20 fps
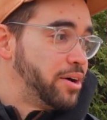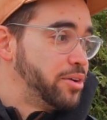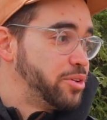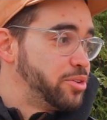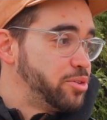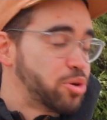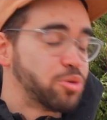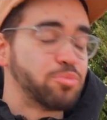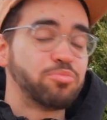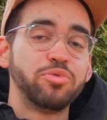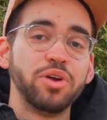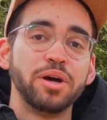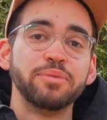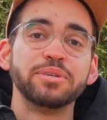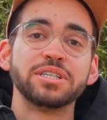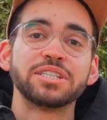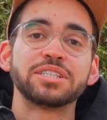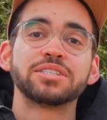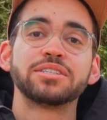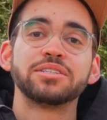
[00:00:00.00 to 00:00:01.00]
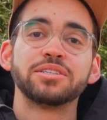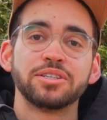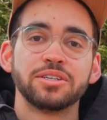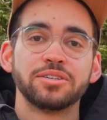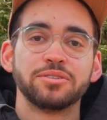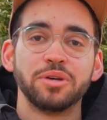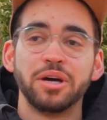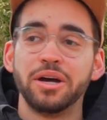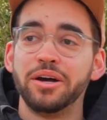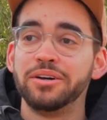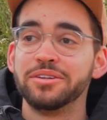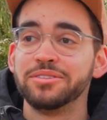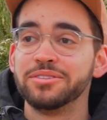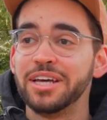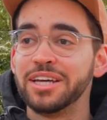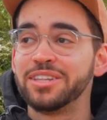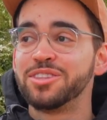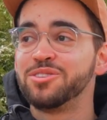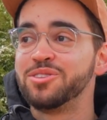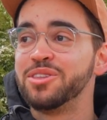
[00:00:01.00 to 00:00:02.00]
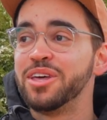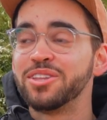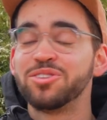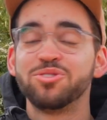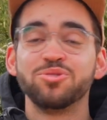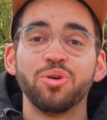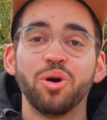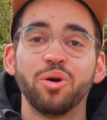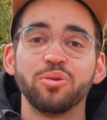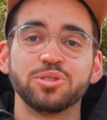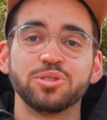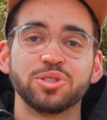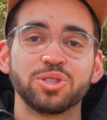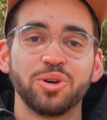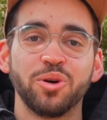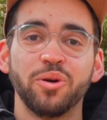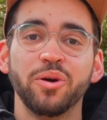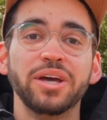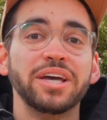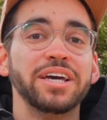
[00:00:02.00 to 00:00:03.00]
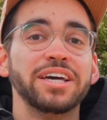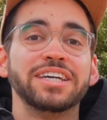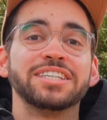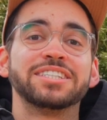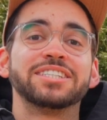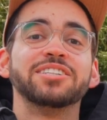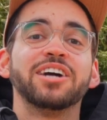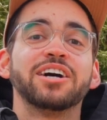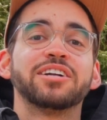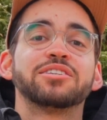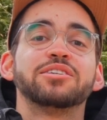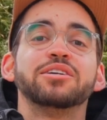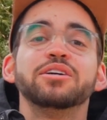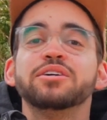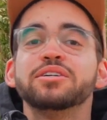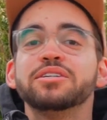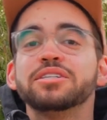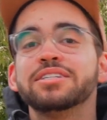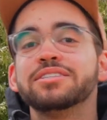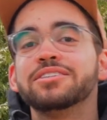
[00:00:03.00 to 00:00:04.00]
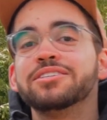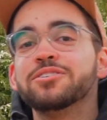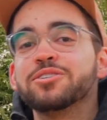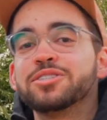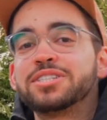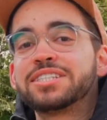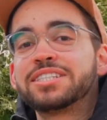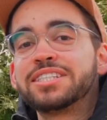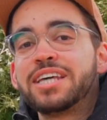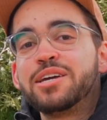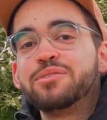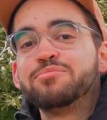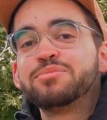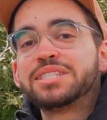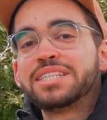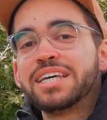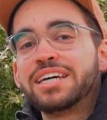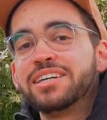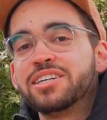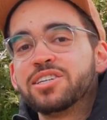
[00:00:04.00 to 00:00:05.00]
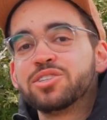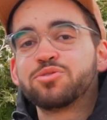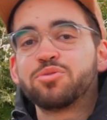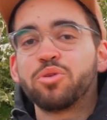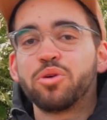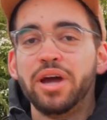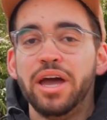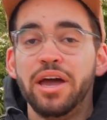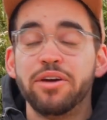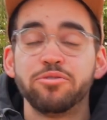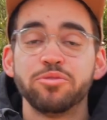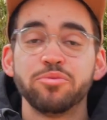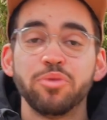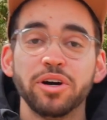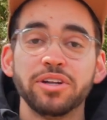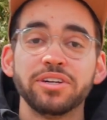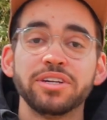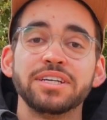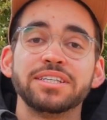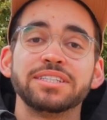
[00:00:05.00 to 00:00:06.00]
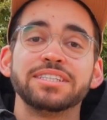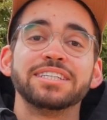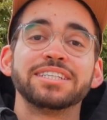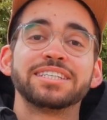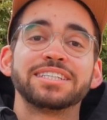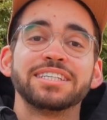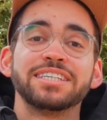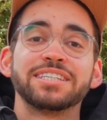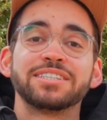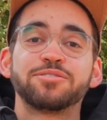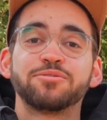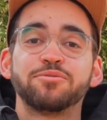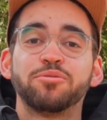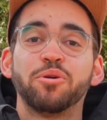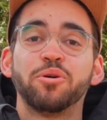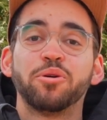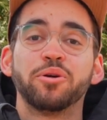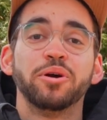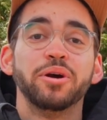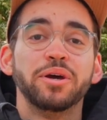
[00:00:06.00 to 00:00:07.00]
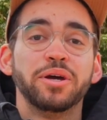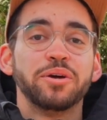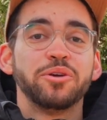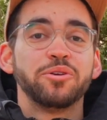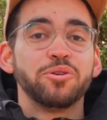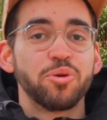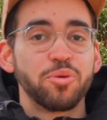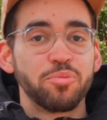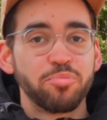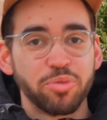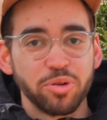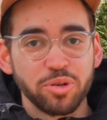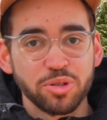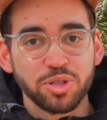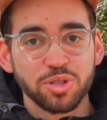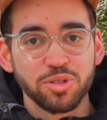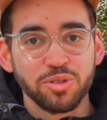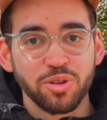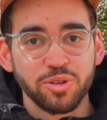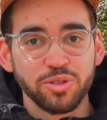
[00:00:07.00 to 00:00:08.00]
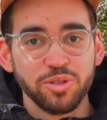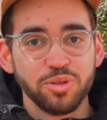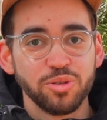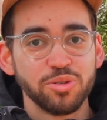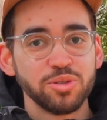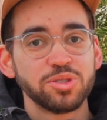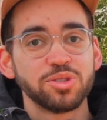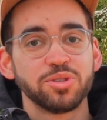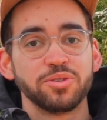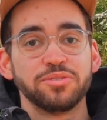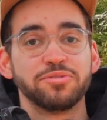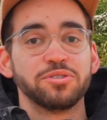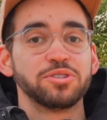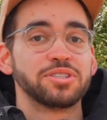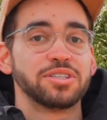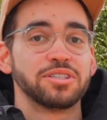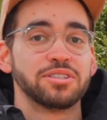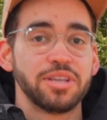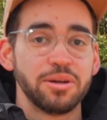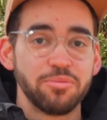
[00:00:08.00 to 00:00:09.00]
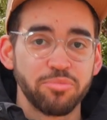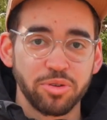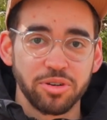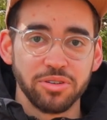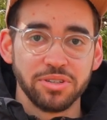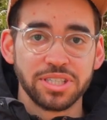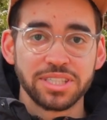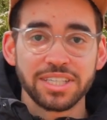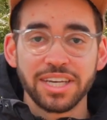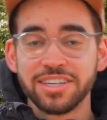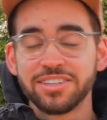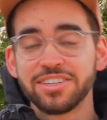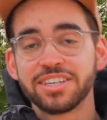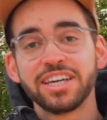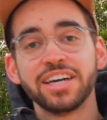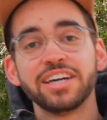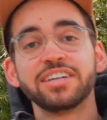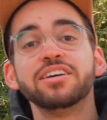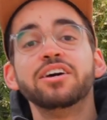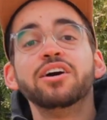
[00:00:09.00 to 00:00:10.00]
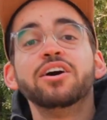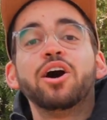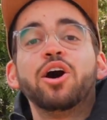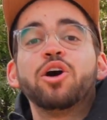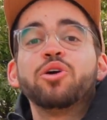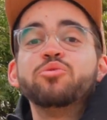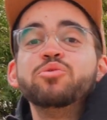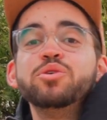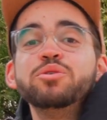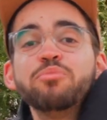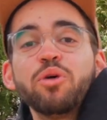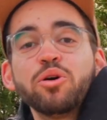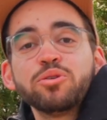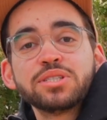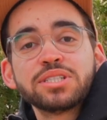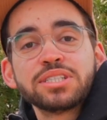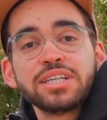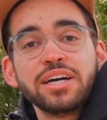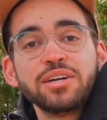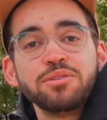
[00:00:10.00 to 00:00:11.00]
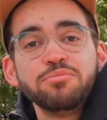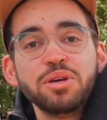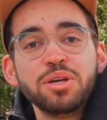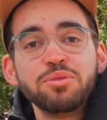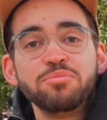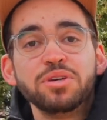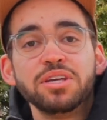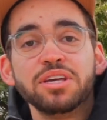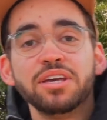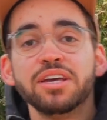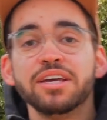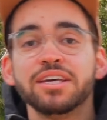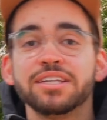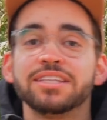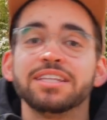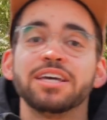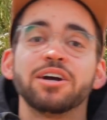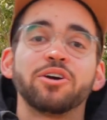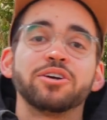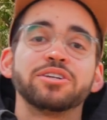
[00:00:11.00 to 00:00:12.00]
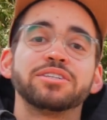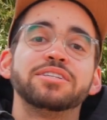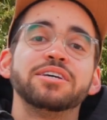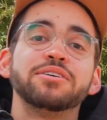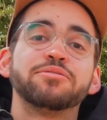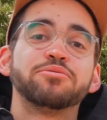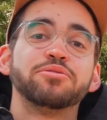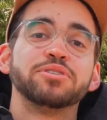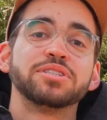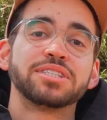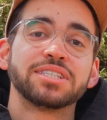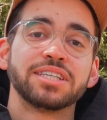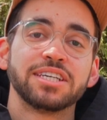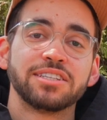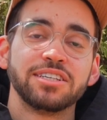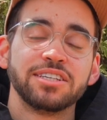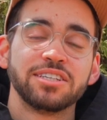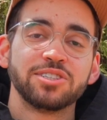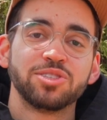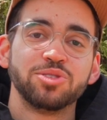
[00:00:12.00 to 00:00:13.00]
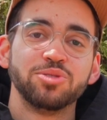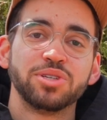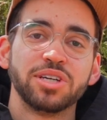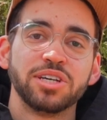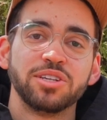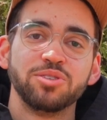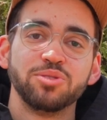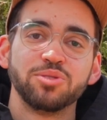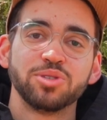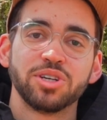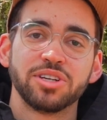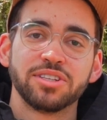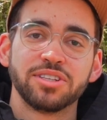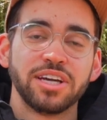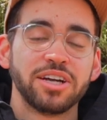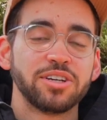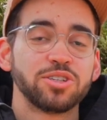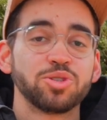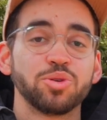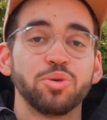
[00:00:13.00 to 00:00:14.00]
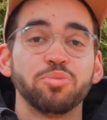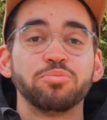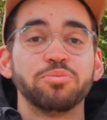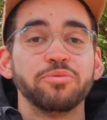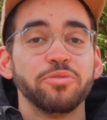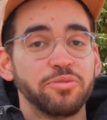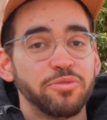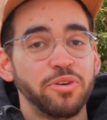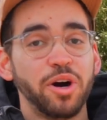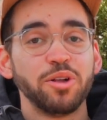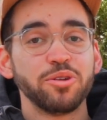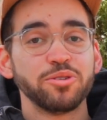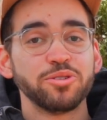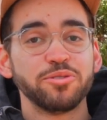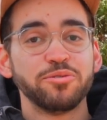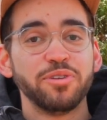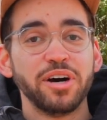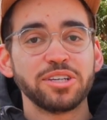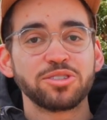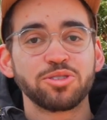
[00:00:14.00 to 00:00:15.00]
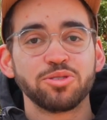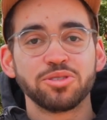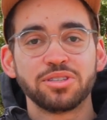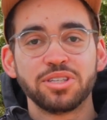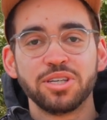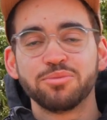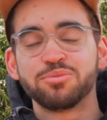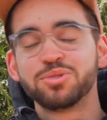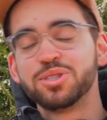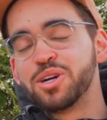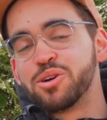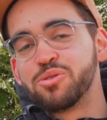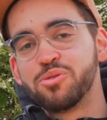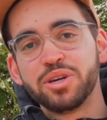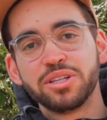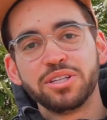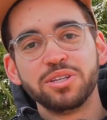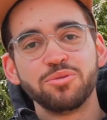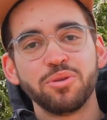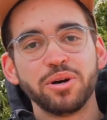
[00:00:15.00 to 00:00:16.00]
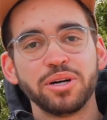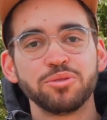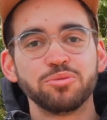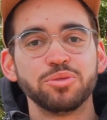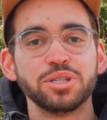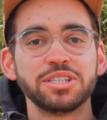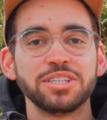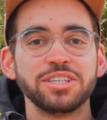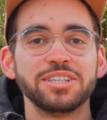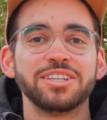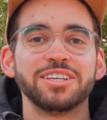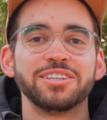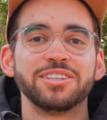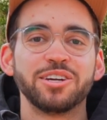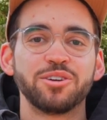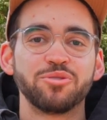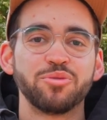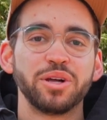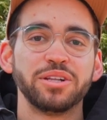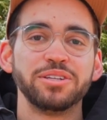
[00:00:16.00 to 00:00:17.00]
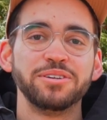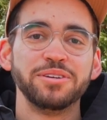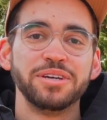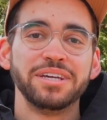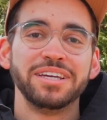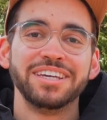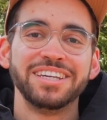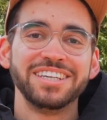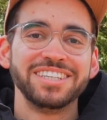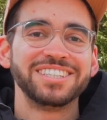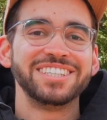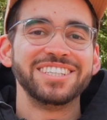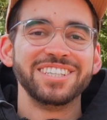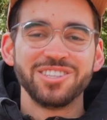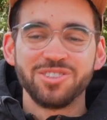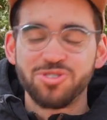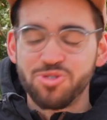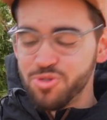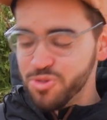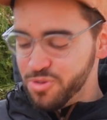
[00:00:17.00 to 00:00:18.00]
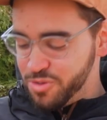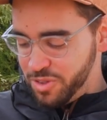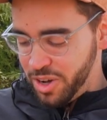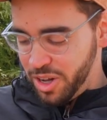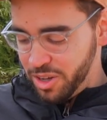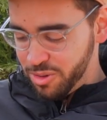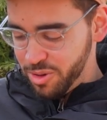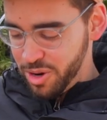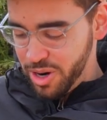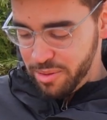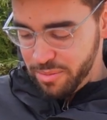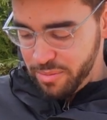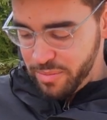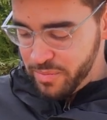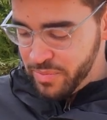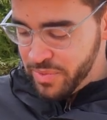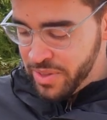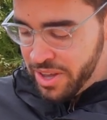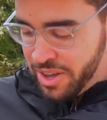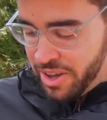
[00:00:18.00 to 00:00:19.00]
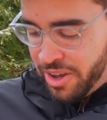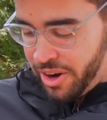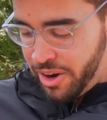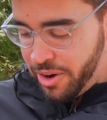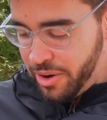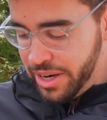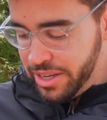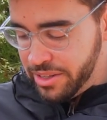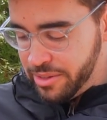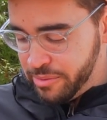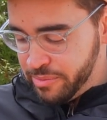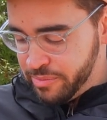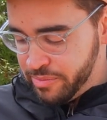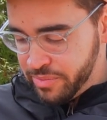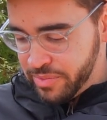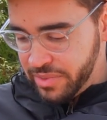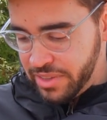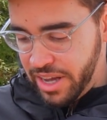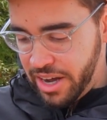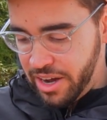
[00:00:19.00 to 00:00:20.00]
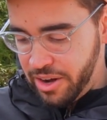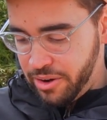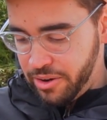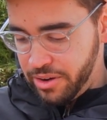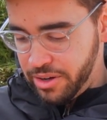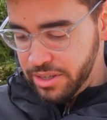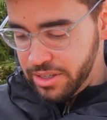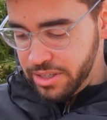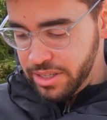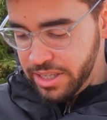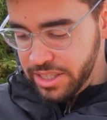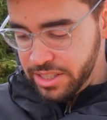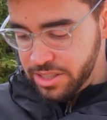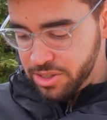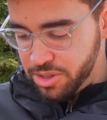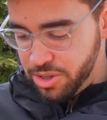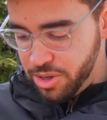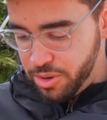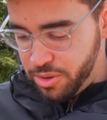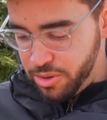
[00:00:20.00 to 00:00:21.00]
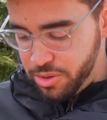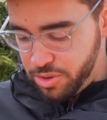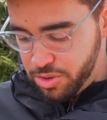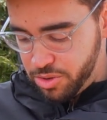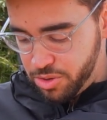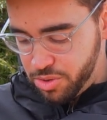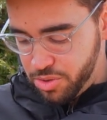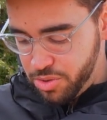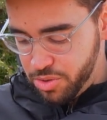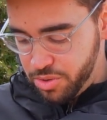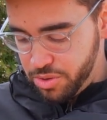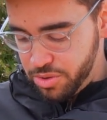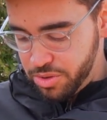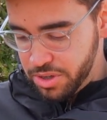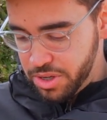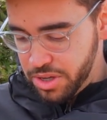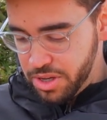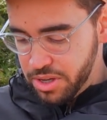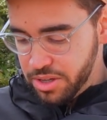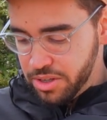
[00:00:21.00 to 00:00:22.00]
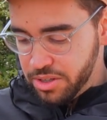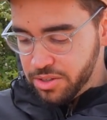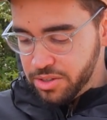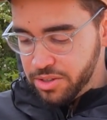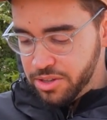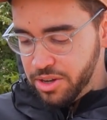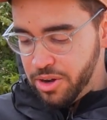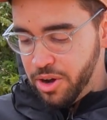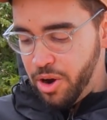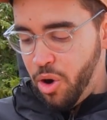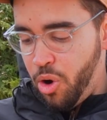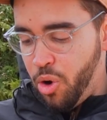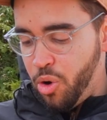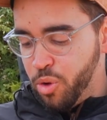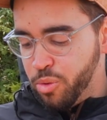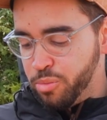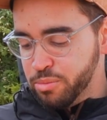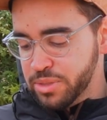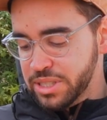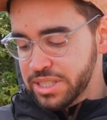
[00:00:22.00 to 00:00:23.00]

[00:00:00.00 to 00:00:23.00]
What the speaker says: your premise that you So it's not the same settings for everyone. This is for your personal use. So if it's a temporary site, again, a remote site maybe, there are different settings you can use on there. So follow the Vosker tips. They're really well written and they're really easy to follow up. All right, now let's go to the home